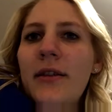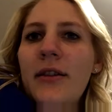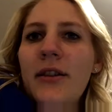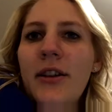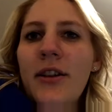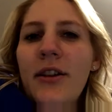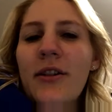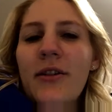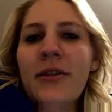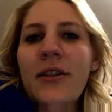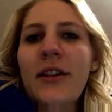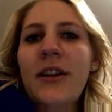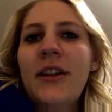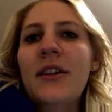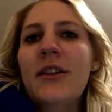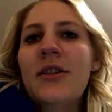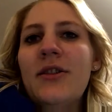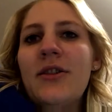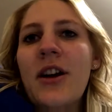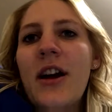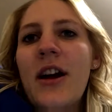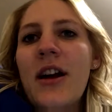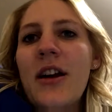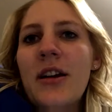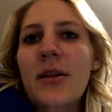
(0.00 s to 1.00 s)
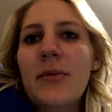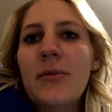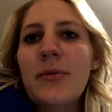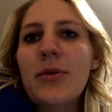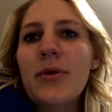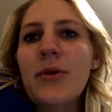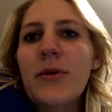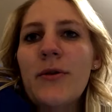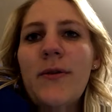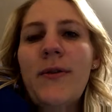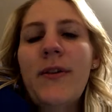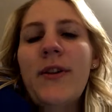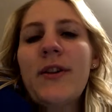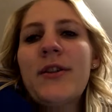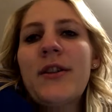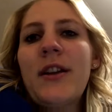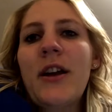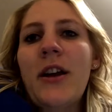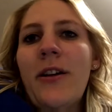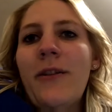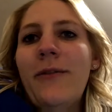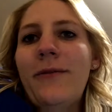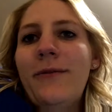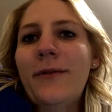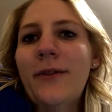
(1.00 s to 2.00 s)
You don't need to try and improve
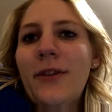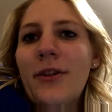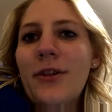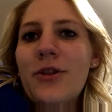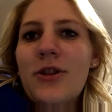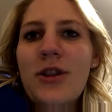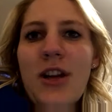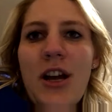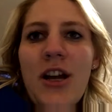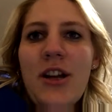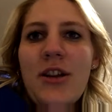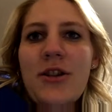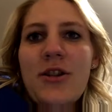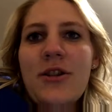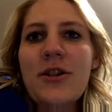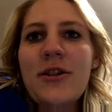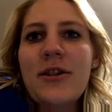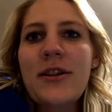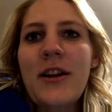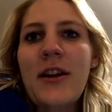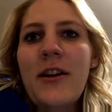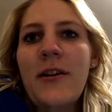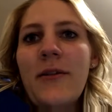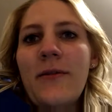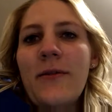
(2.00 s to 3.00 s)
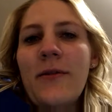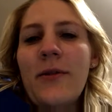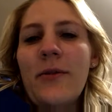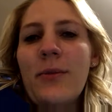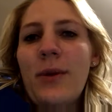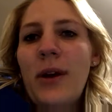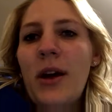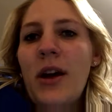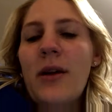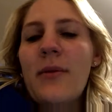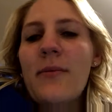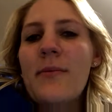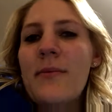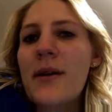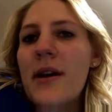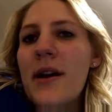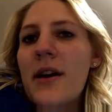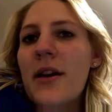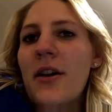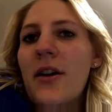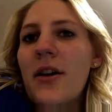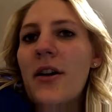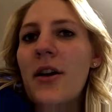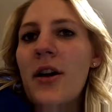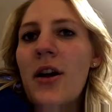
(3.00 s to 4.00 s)
yourself or change yourself or become
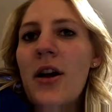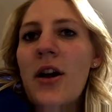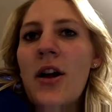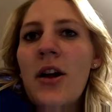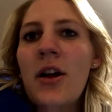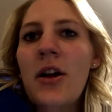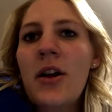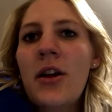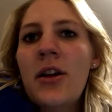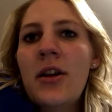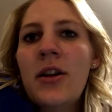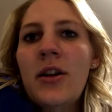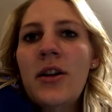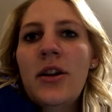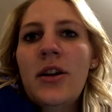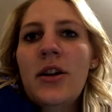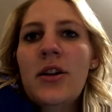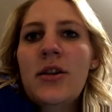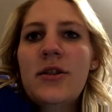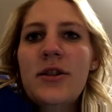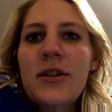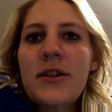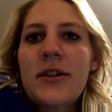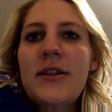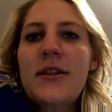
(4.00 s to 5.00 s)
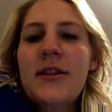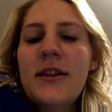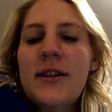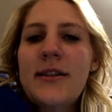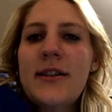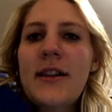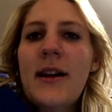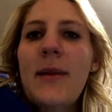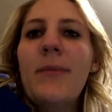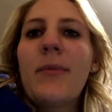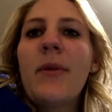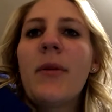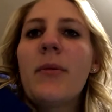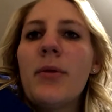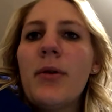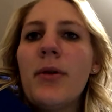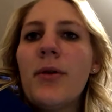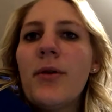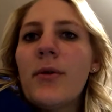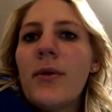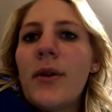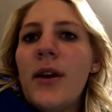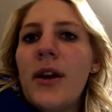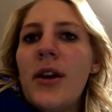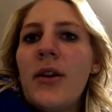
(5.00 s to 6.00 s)
better. You're just acceptable
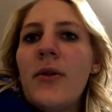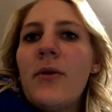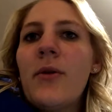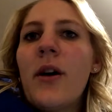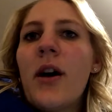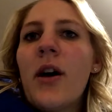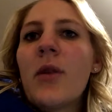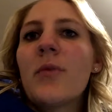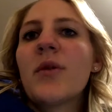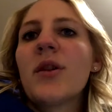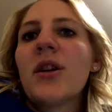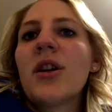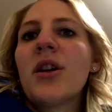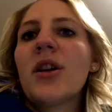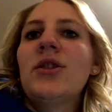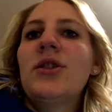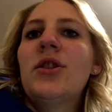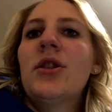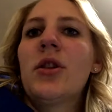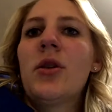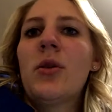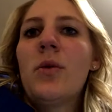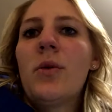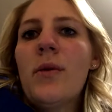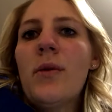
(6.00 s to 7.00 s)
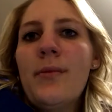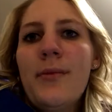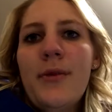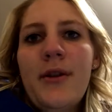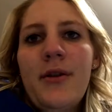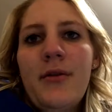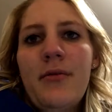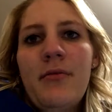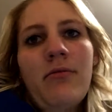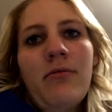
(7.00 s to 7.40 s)
the way you are because you're a woman.